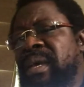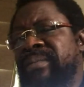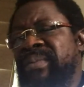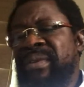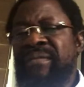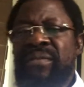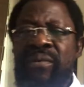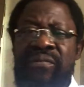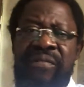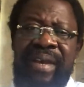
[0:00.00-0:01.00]
I believe you
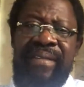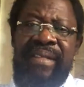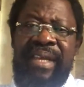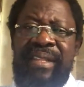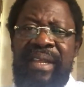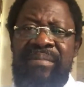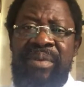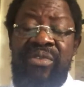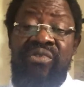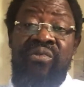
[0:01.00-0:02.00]
will find that at
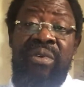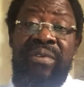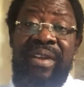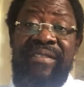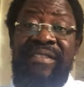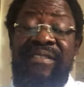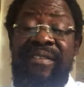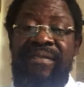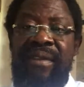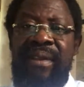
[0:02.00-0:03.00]
page
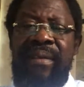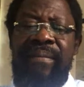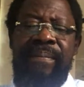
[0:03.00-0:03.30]
263.